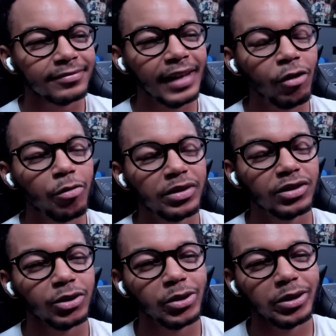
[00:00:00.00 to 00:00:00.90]
That would be
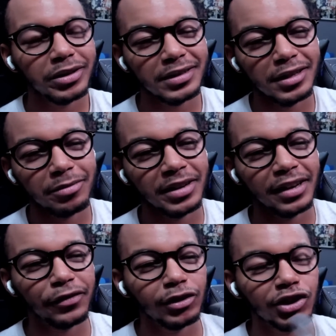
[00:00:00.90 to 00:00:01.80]
so cool to see them in
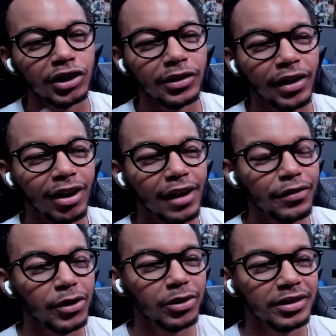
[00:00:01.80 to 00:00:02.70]
the future. They all have
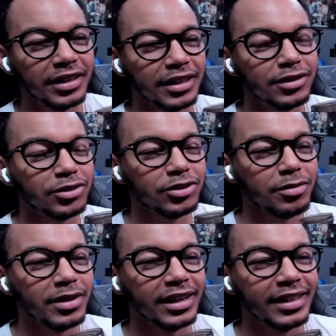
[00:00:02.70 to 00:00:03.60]
their own kids or
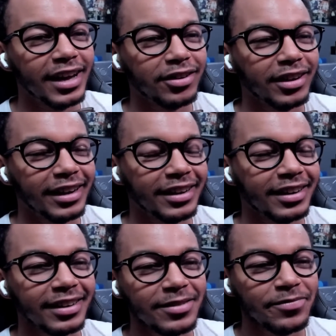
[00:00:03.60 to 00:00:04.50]
something like that, or like
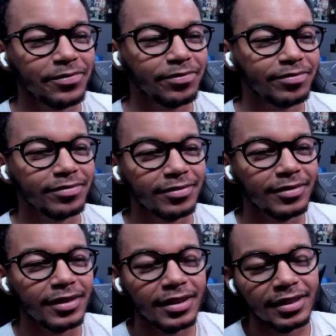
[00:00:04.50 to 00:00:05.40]

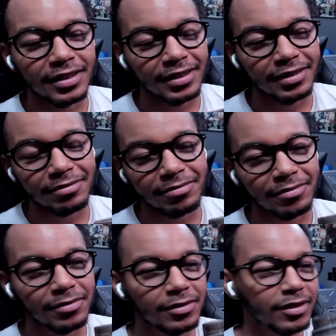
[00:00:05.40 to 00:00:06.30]

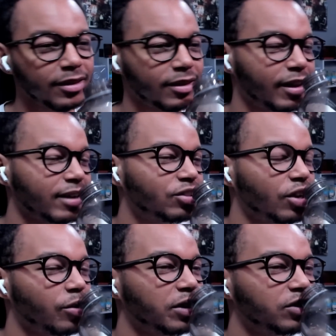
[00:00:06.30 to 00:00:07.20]
the next
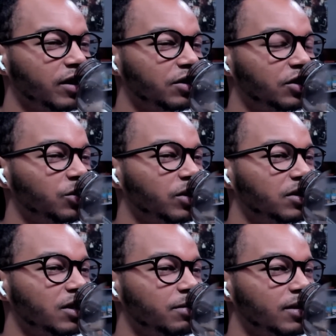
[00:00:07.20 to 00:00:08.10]
generation SG one
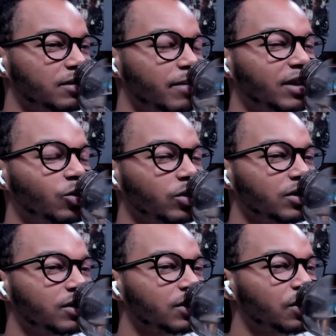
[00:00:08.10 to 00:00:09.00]
them as
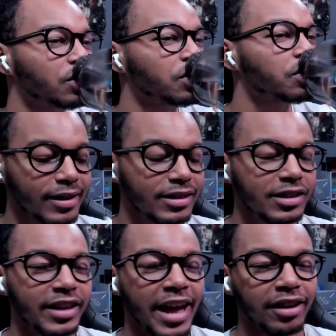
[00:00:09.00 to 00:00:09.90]
mentors. I could
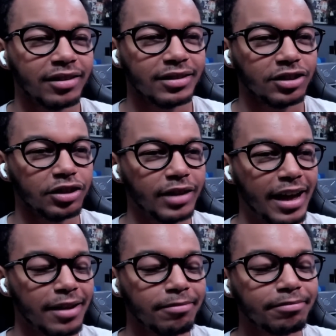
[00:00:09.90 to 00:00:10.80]
see Daniel as a good
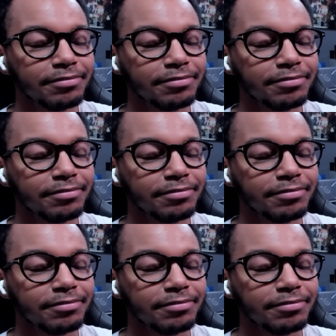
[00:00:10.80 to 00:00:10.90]
dad.